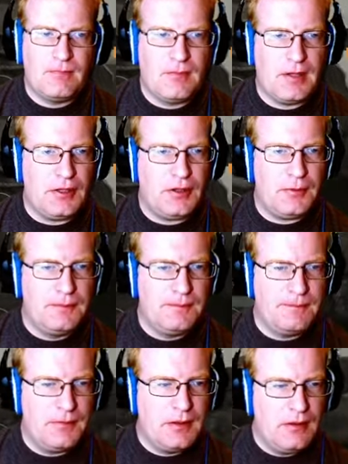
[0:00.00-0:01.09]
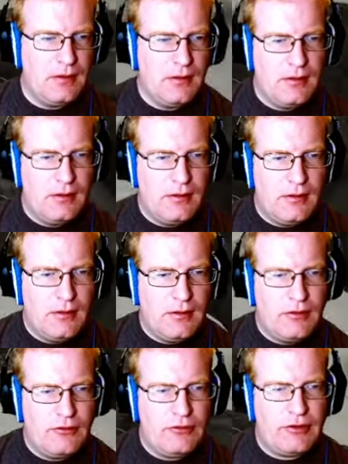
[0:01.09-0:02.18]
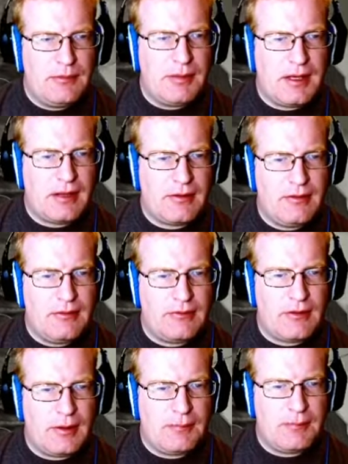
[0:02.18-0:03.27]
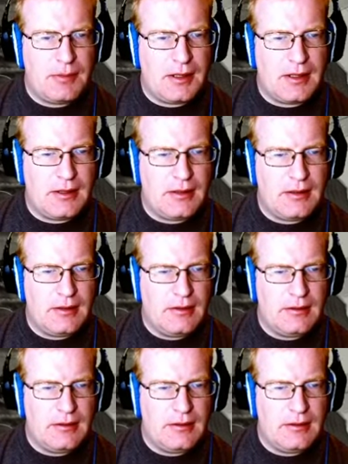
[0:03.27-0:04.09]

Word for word: Thank you. Should I back this up by...